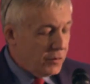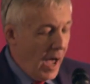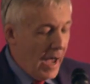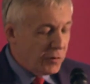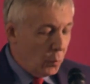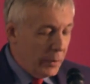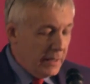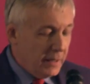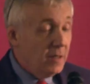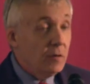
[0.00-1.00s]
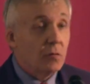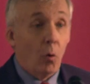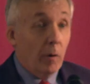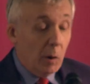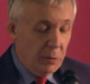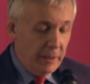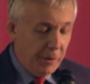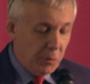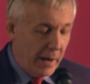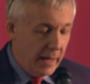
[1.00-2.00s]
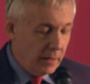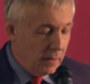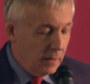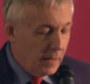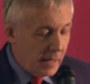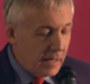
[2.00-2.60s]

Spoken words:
ties weakened or obliterated,